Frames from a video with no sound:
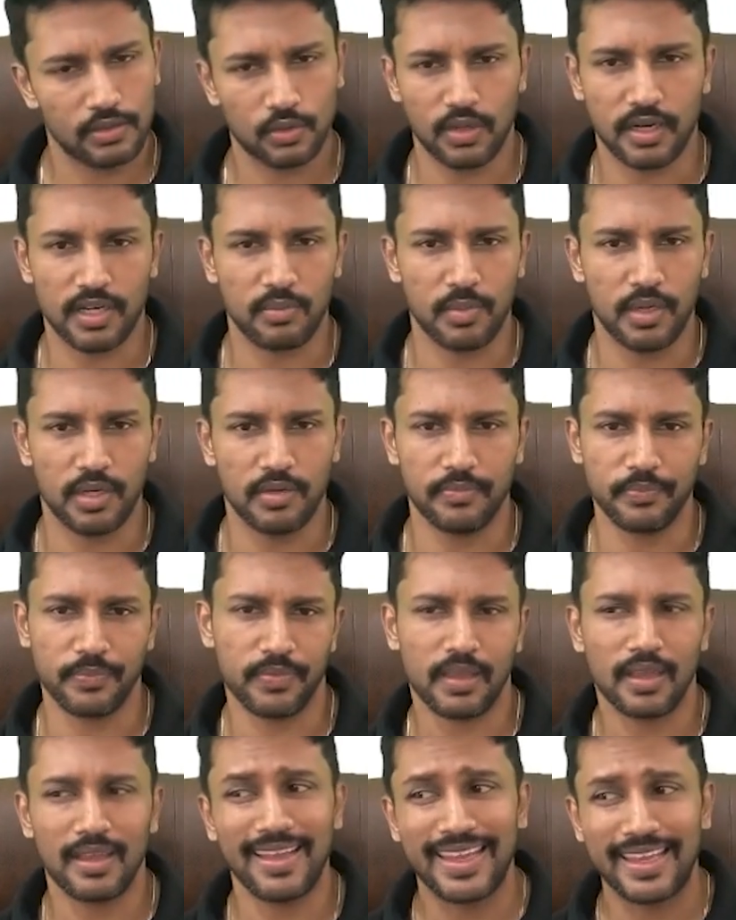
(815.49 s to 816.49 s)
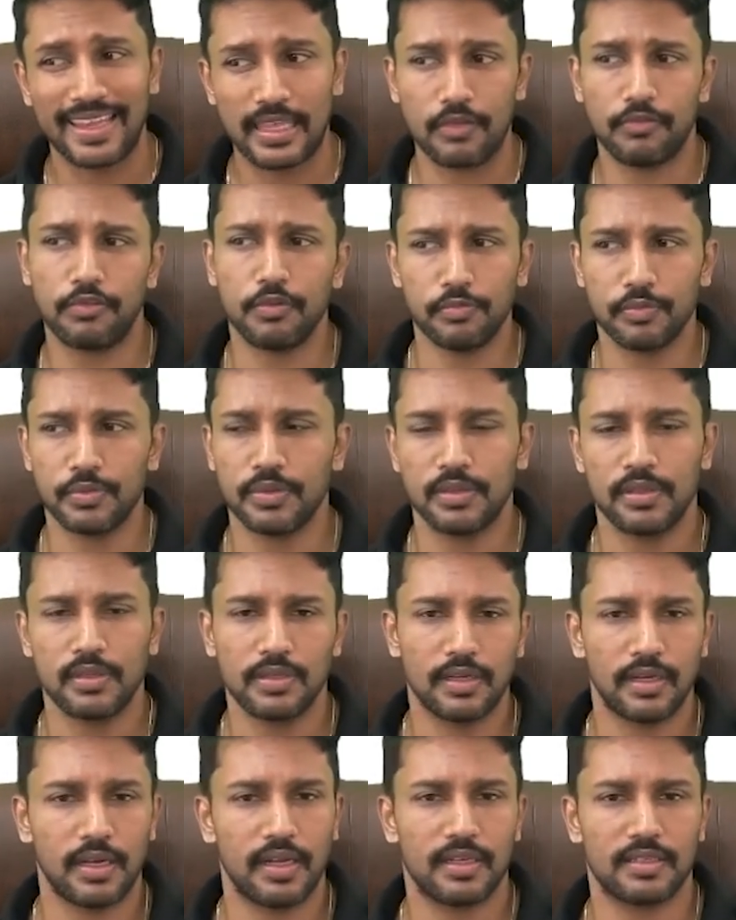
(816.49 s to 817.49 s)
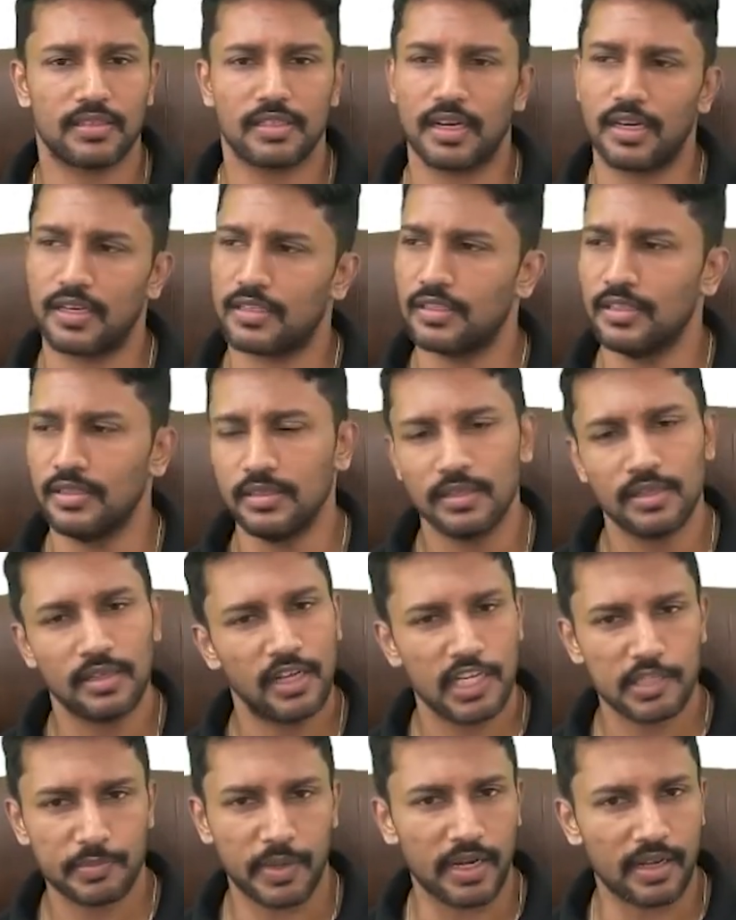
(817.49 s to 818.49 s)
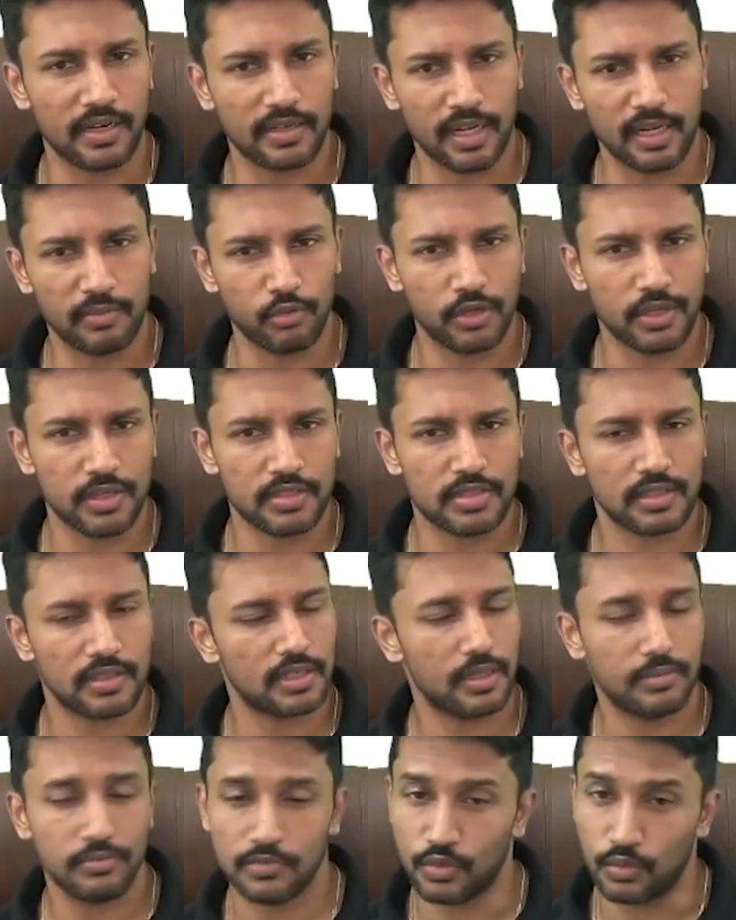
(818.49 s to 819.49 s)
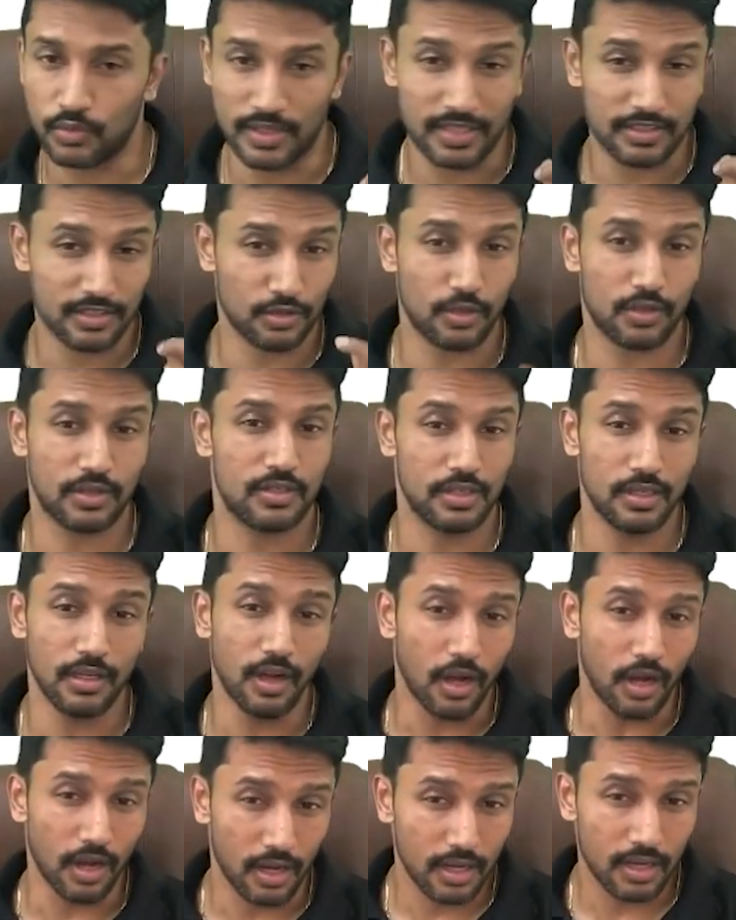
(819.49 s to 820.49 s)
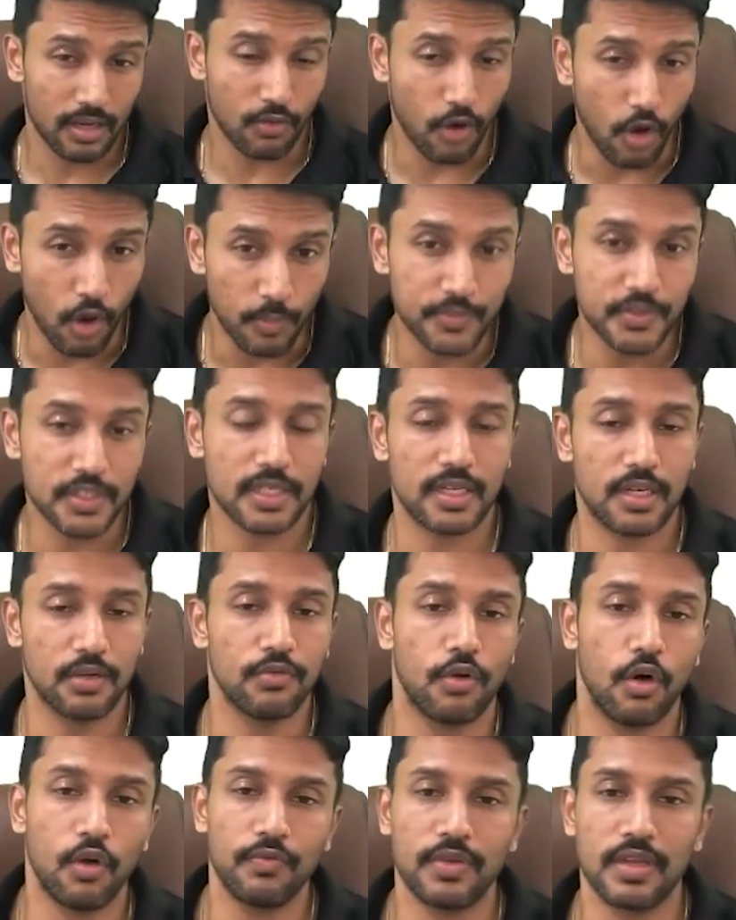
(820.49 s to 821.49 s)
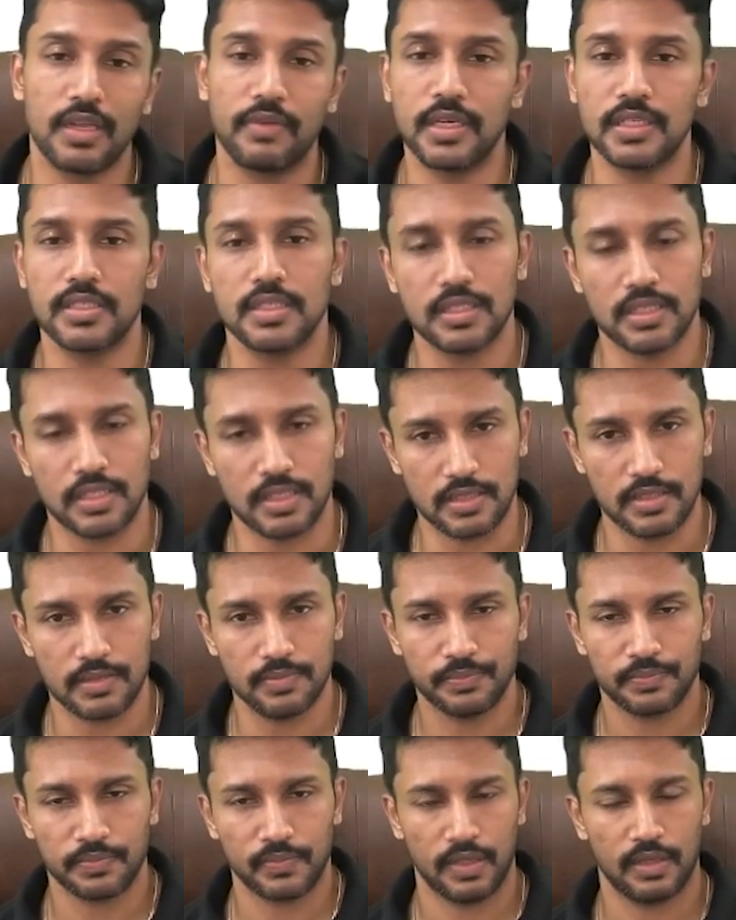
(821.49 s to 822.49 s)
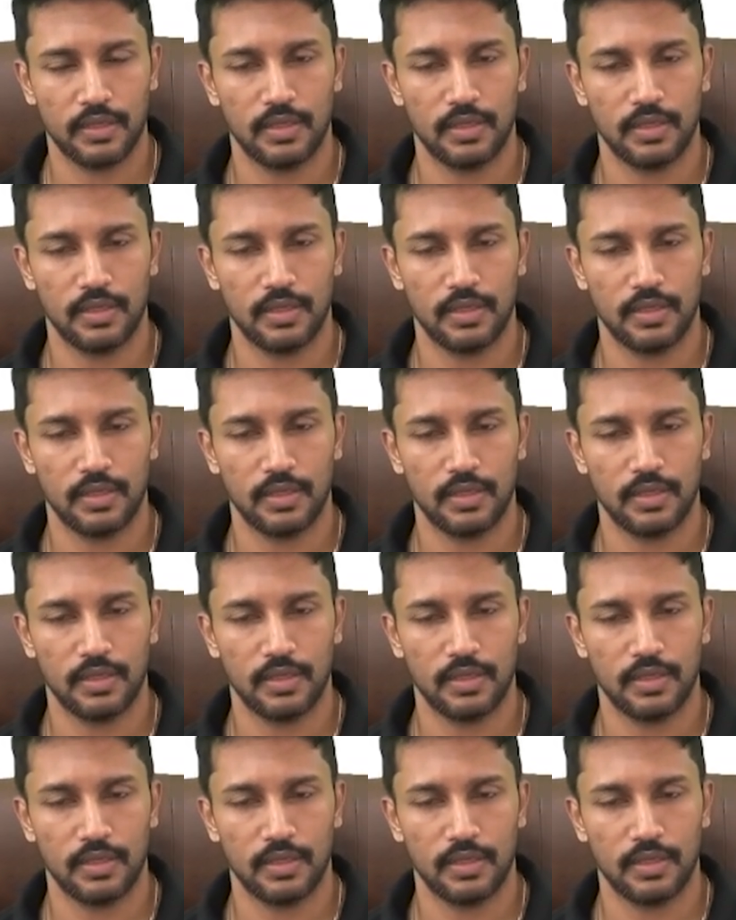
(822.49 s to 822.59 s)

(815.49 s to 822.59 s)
So let me give up and start spending time on Instagram. No, that's not the objective of giving GTs.